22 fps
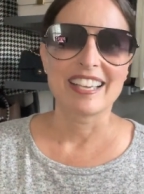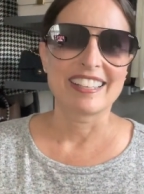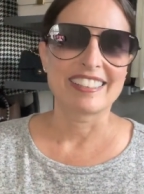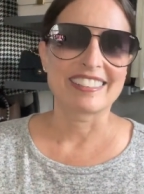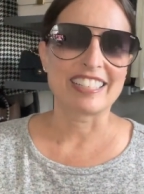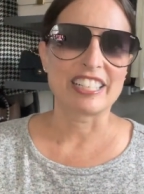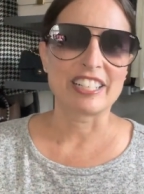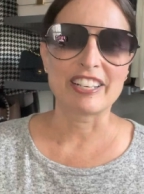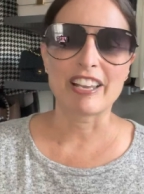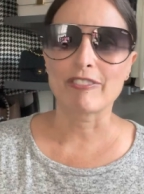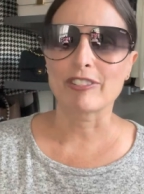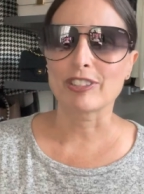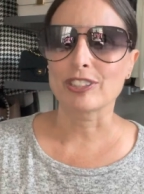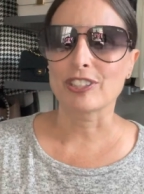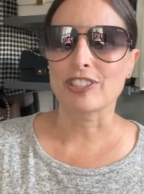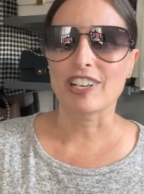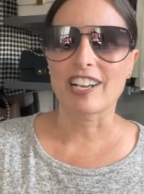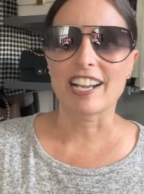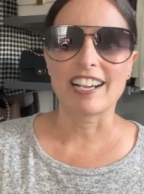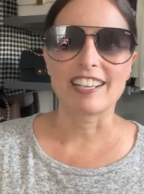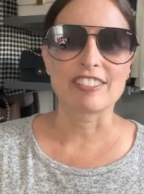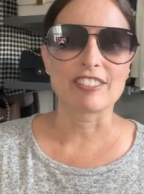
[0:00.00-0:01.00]
they never look
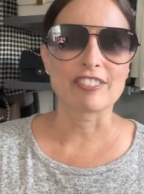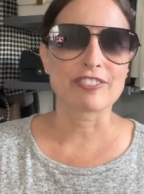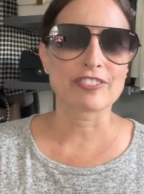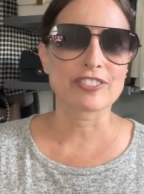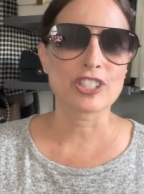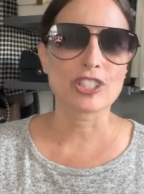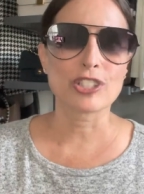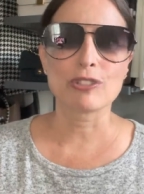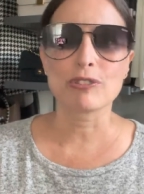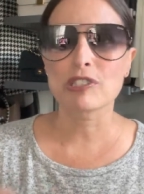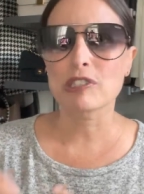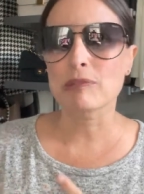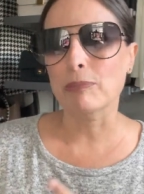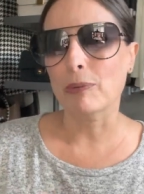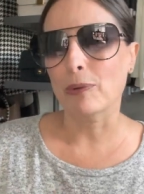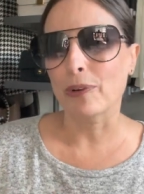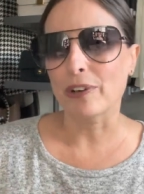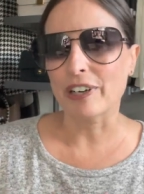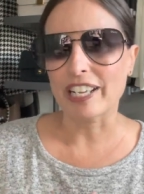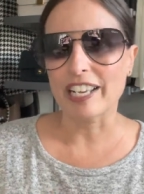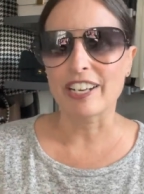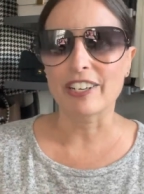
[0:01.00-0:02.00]
kind of too
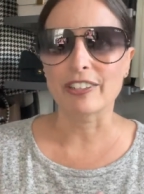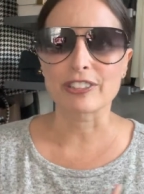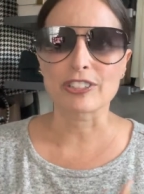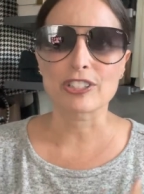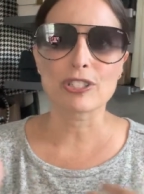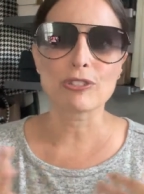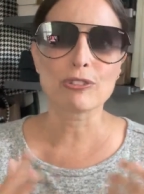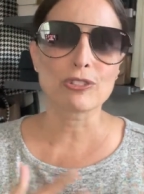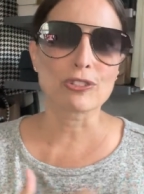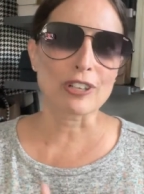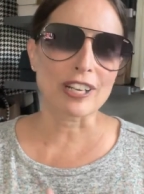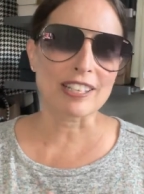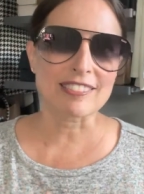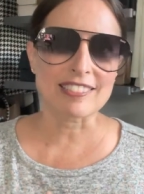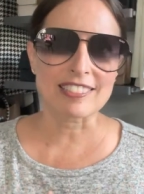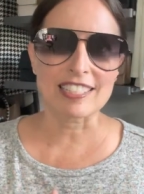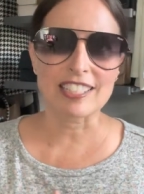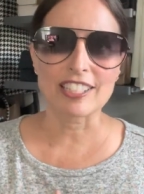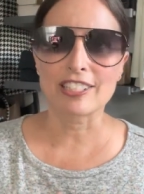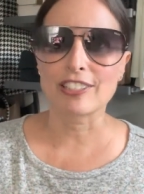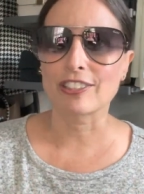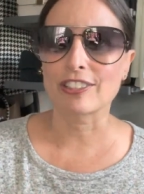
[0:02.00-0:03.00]
sporty or too
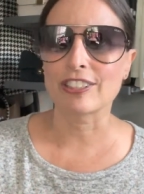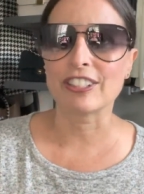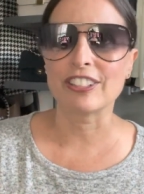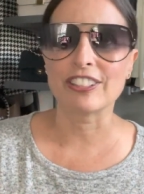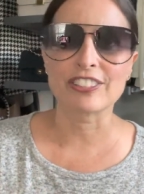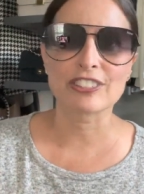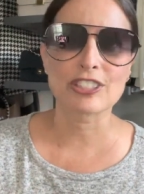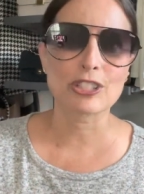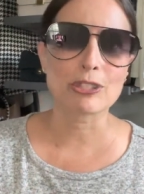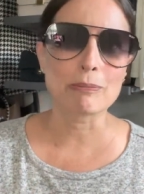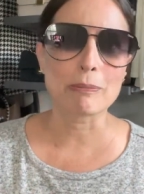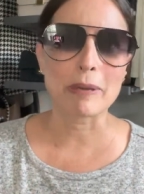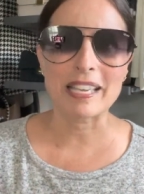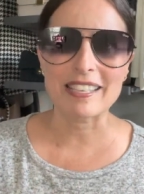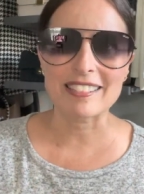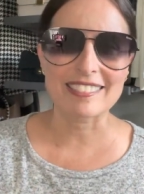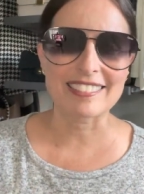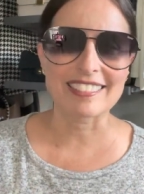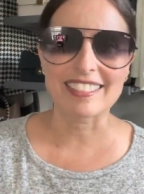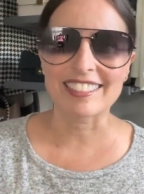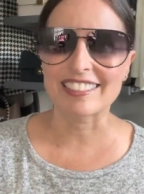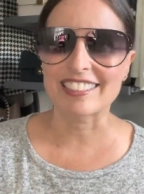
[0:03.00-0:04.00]
dressy or too
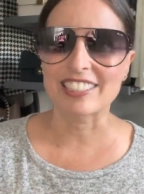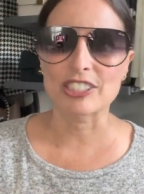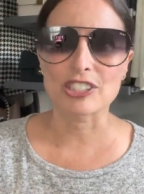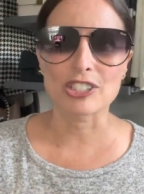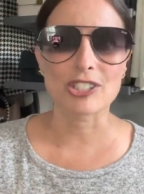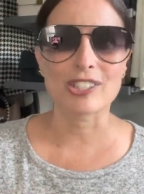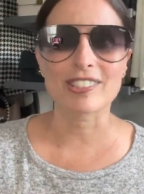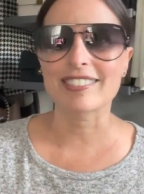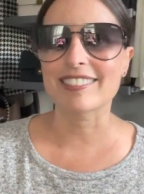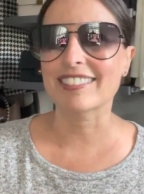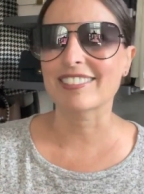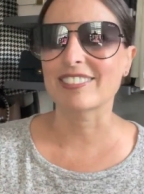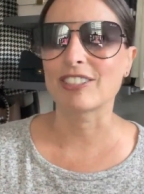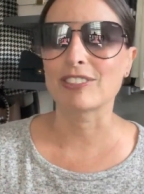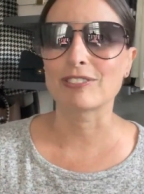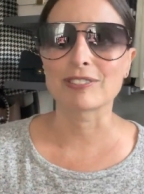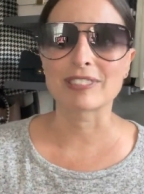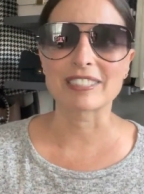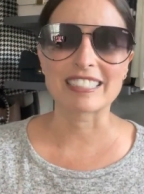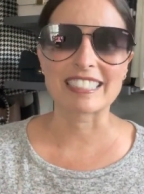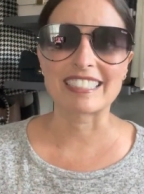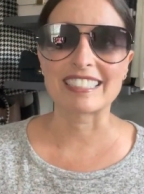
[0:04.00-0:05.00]
basic. They're just a
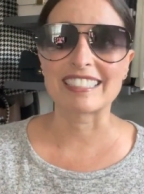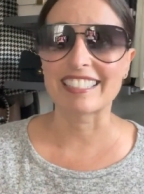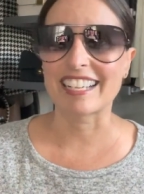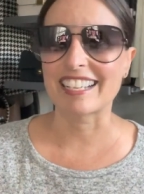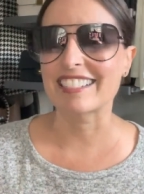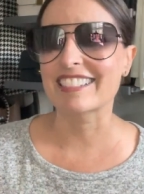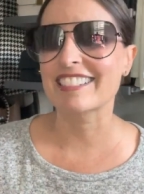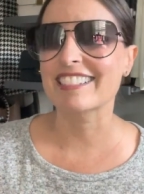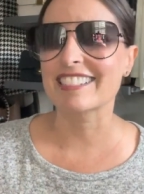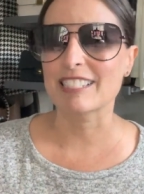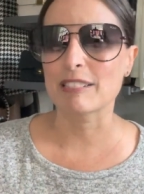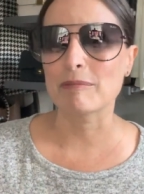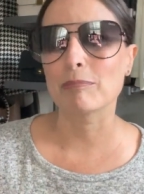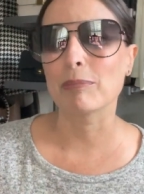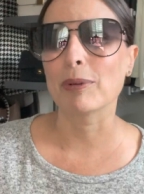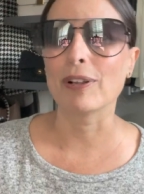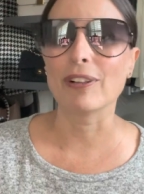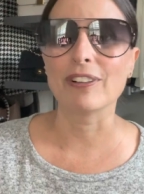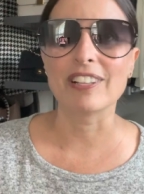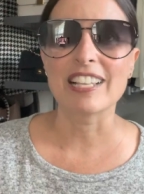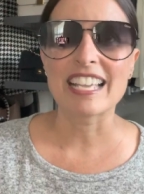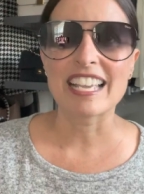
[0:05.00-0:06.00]
really nice,
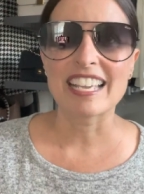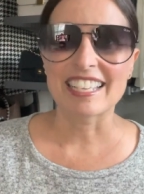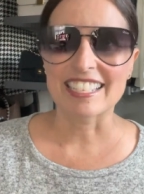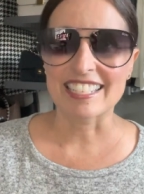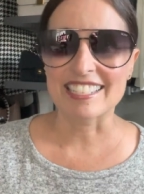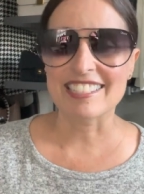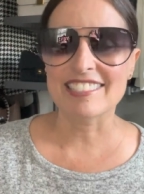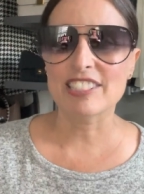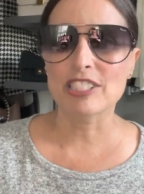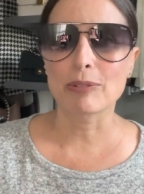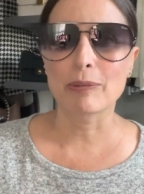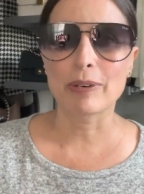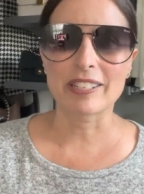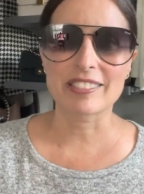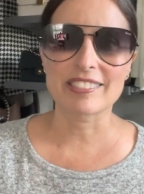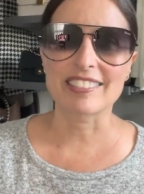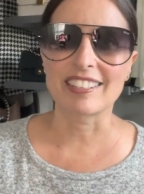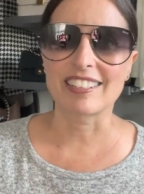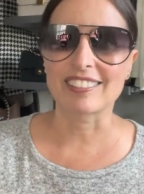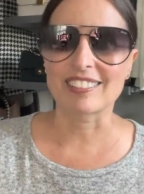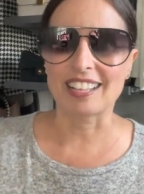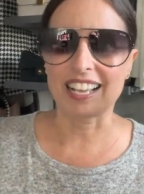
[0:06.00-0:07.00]
simple, easy to wear
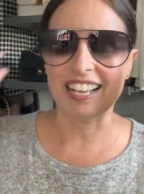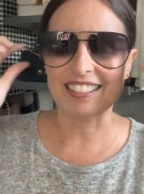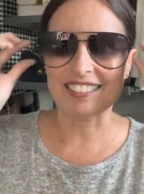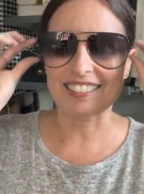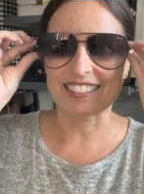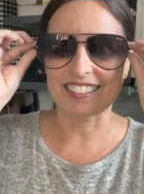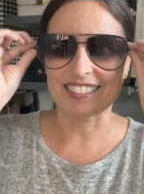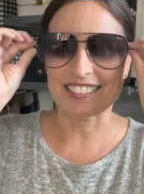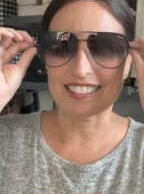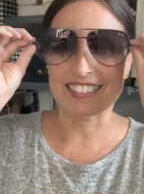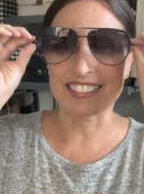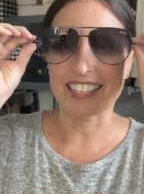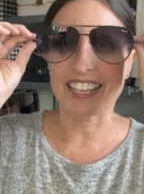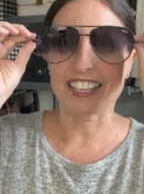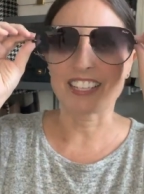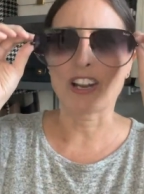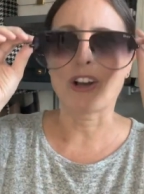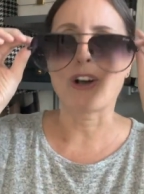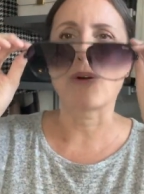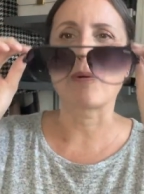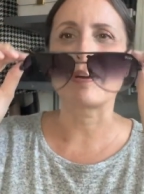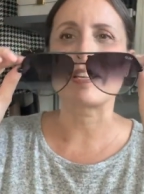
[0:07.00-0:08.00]
sunglasses that
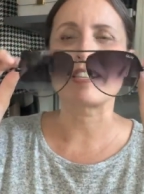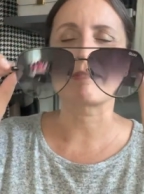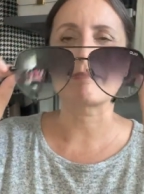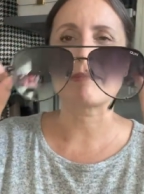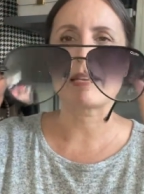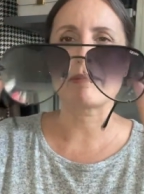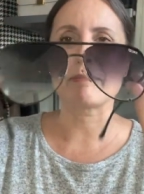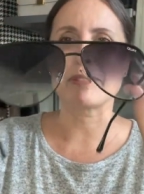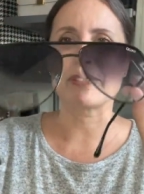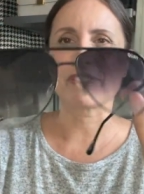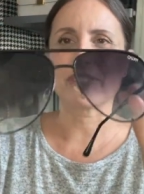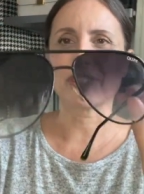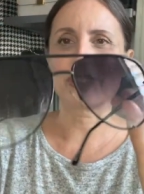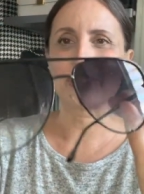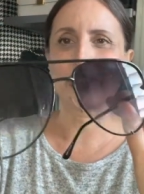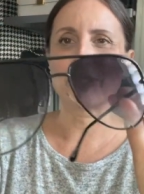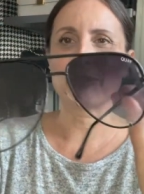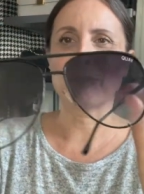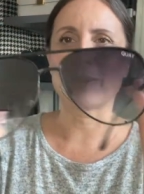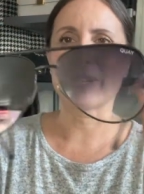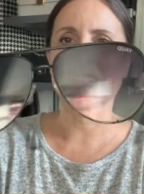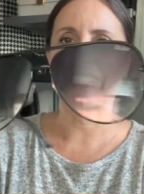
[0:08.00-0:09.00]
always make me feel
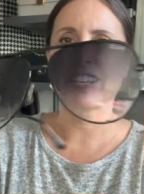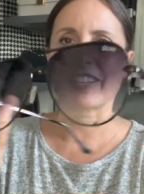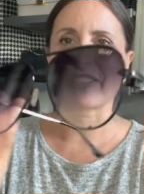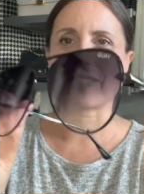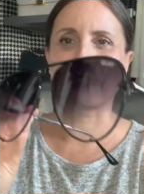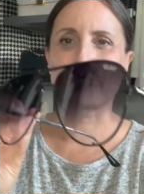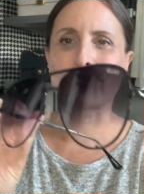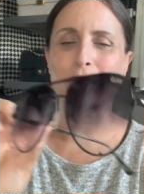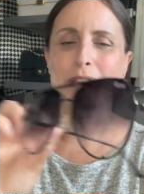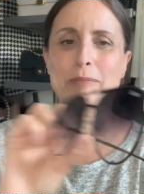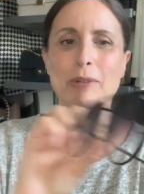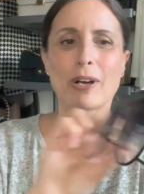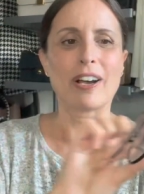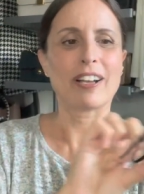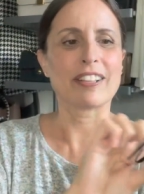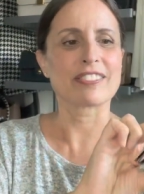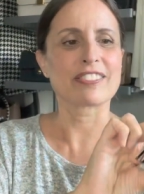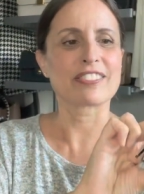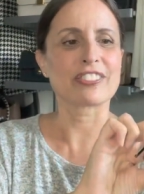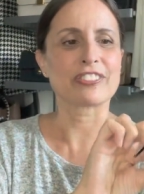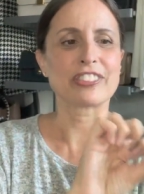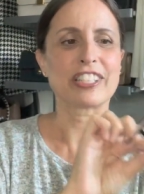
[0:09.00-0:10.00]
good when I throw them on.
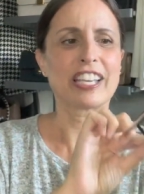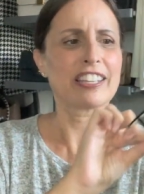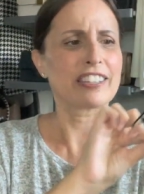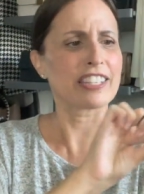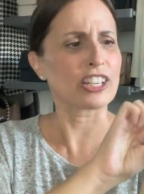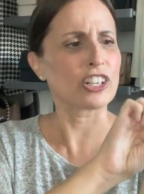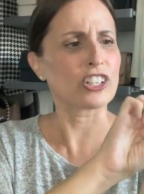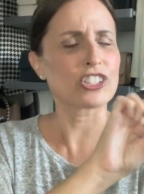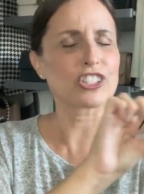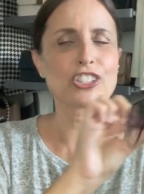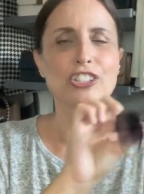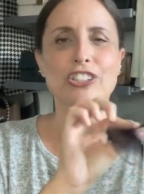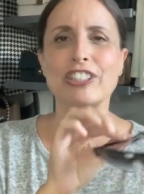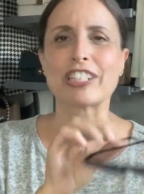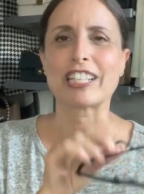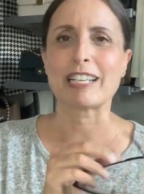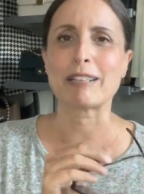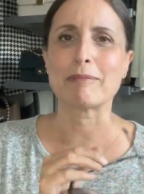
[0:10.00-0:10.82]
So yeah, they are dirty.